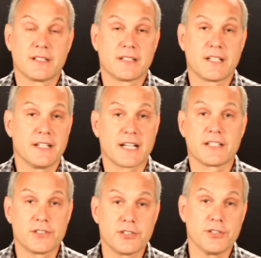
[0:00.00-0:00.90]

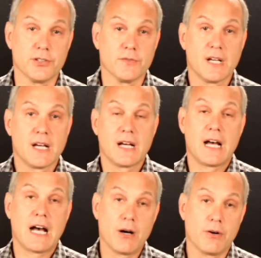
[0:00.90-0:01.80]
connected to
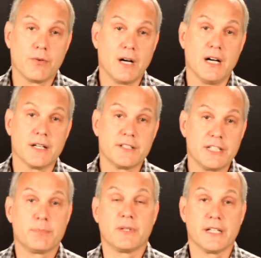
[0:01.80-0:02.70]
how uh,
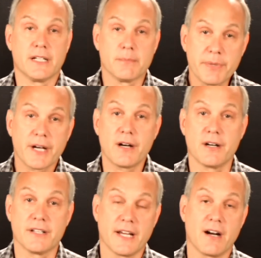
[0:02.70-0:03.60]
deeply
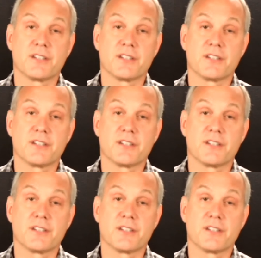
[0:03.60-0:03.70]
impaired they are